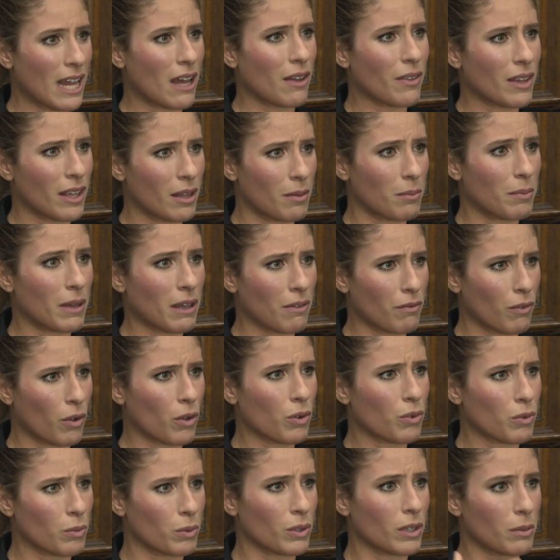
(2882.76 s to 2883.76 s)
out there, being
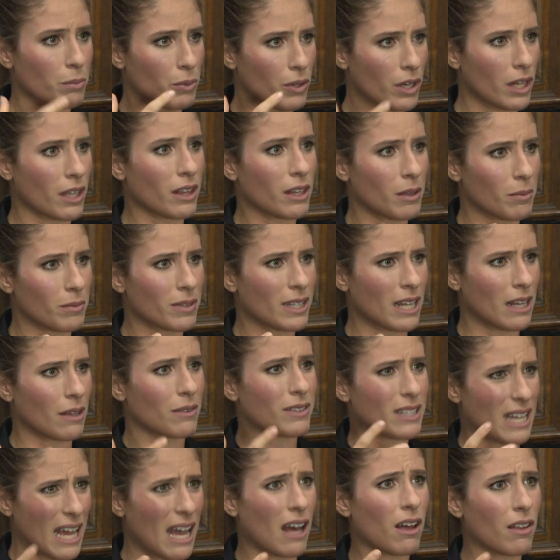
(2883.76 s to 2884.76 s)
vulnerable and putting
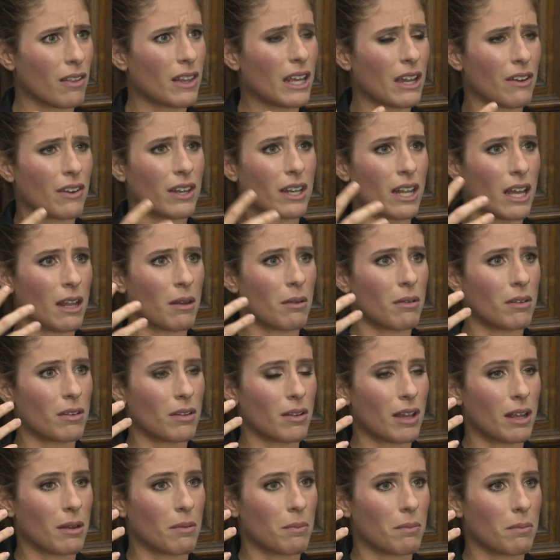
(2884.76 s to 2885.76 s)
themselves out there and,
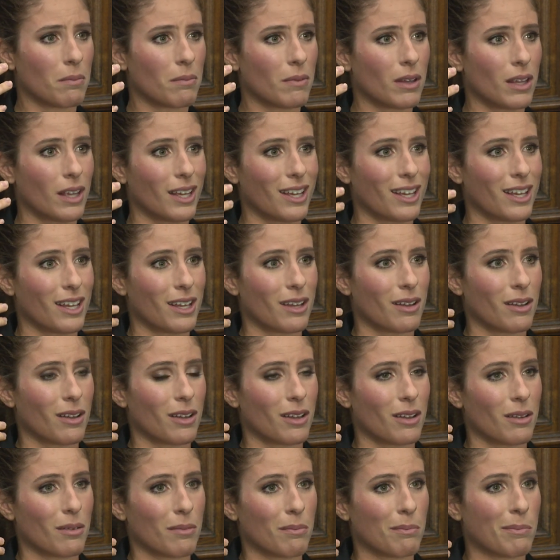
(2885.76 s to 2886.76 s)
and, and
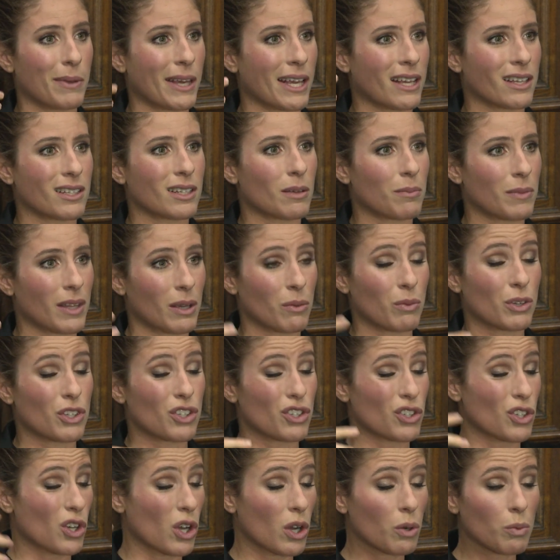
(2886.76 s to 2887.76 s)
being something
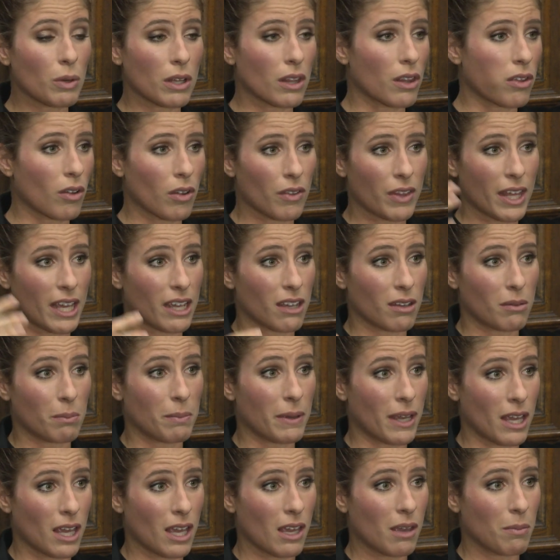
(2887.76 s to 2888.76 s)
which no one thought they could
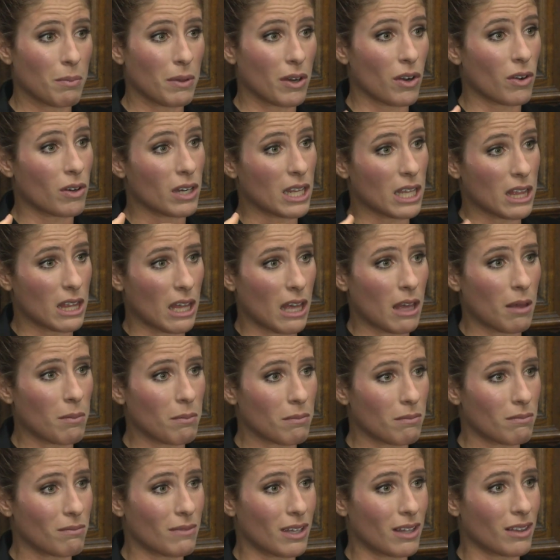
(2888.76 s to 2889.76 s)
be, but only
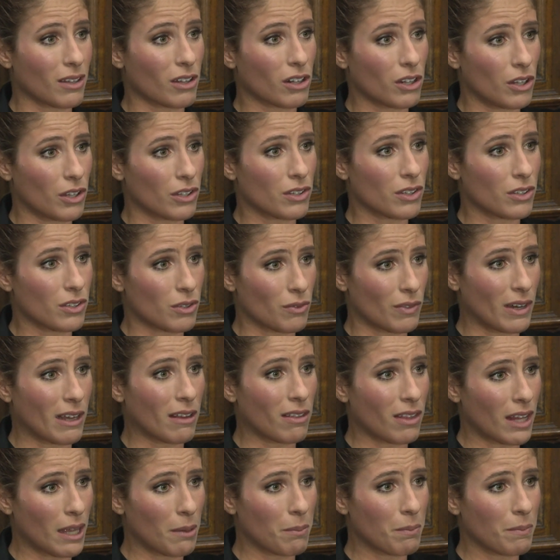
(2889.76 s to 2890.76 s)
them and the closest
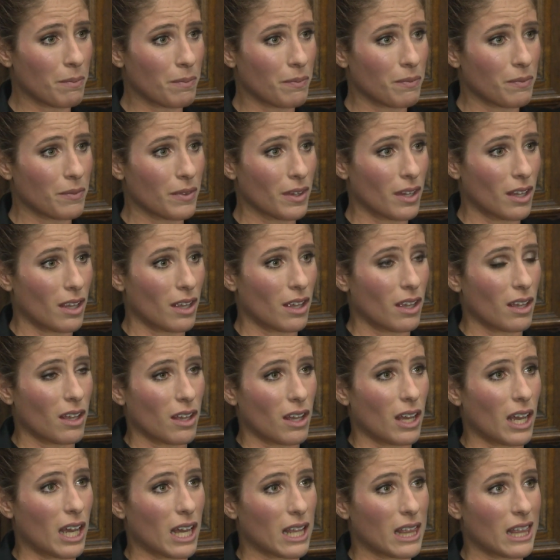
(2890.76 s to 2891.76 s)
around them.
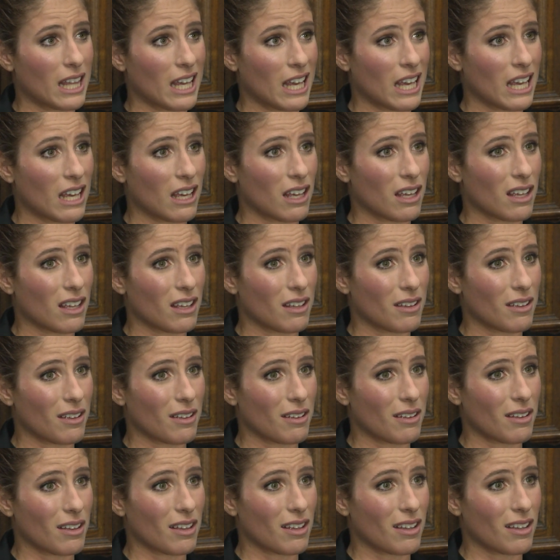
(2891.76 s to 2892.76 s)
I think
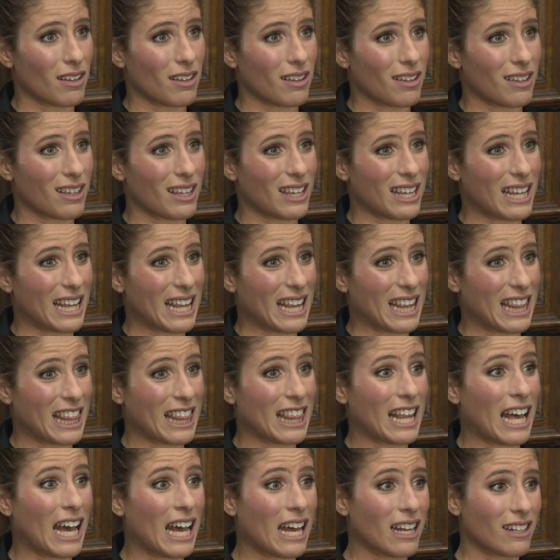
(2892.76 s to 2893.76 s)

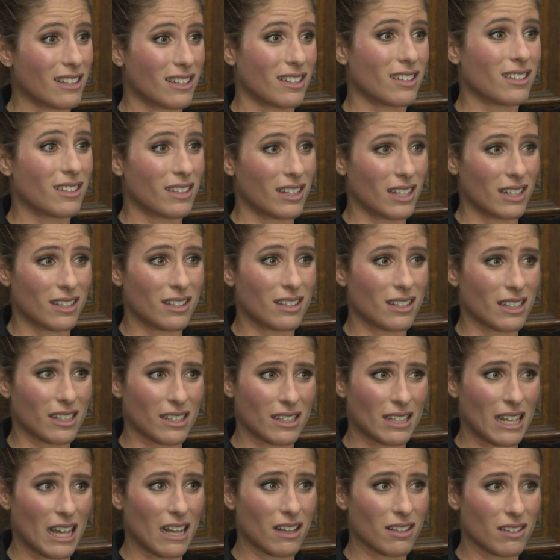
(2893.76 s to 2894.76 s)
that is
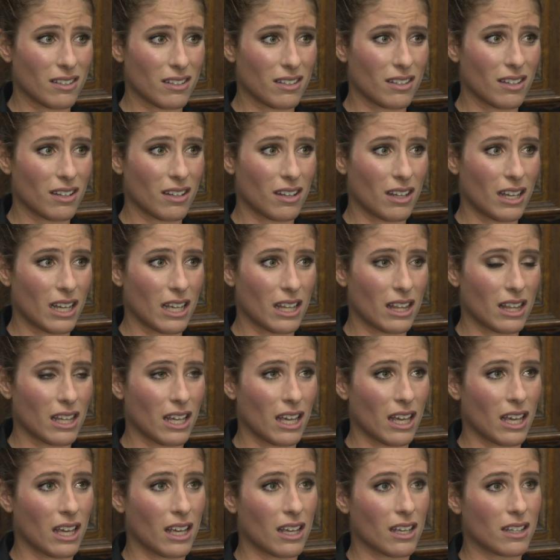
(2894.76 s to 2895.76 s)
success. I
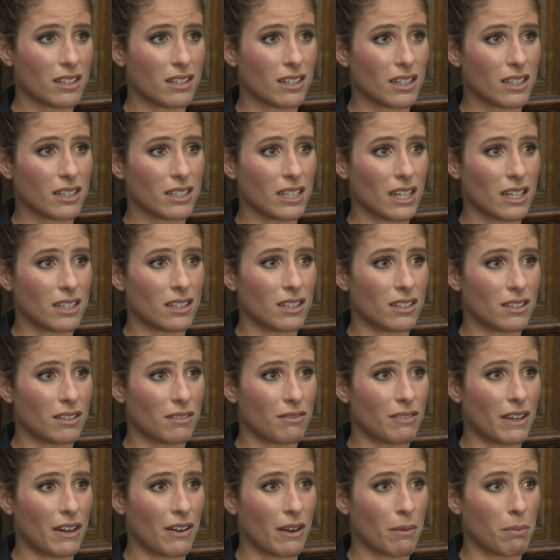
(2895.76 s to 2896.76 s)
think success is
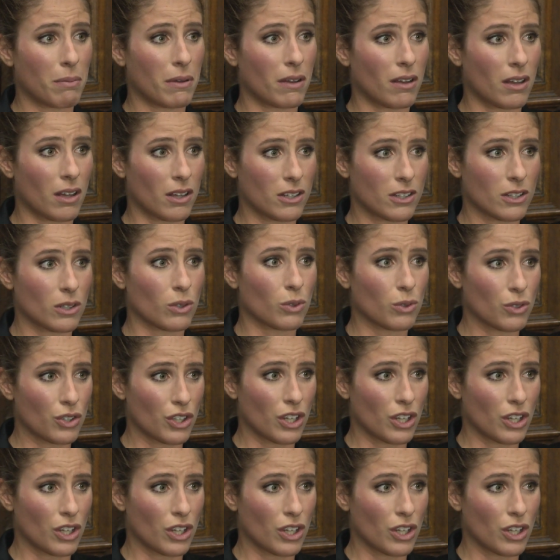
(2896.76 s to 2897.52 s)
a very personal